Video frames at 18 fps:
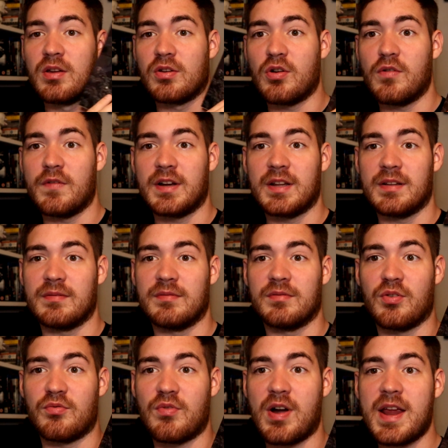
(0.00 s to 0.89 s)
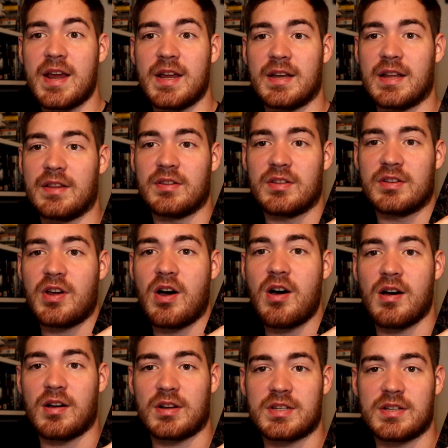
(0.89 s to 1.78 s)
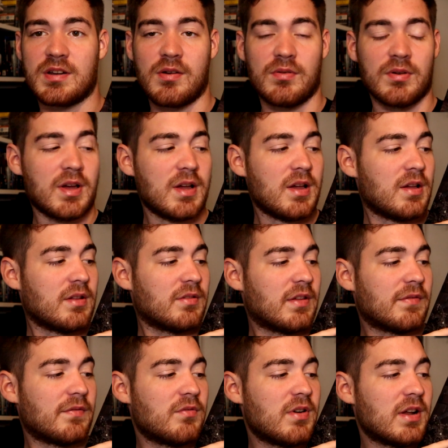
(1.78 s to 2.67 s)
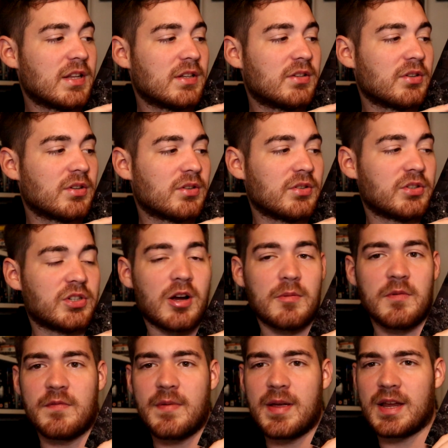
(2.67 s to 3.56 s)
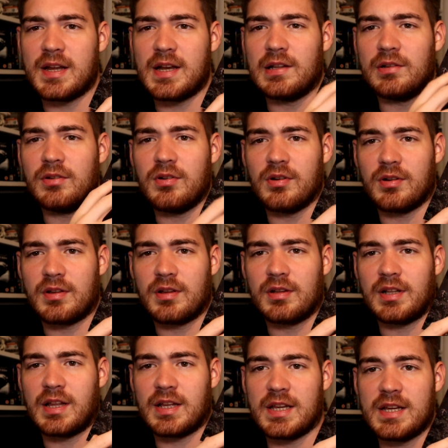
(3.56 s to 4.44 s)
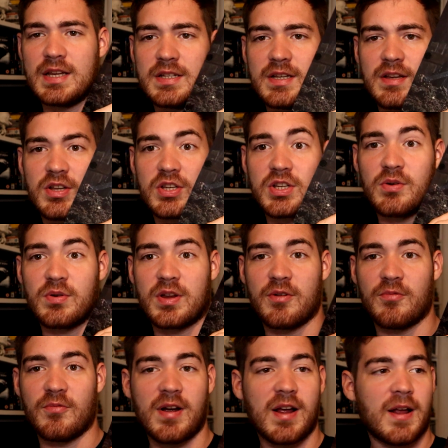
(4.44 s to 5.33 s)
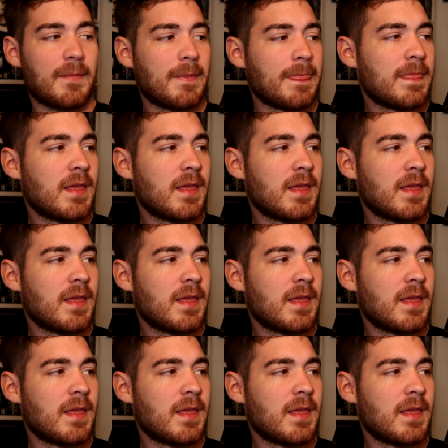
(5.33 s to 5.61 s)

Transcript: covered in the rain in the dark, so they've really done a good job of making it look like he's soaking wet.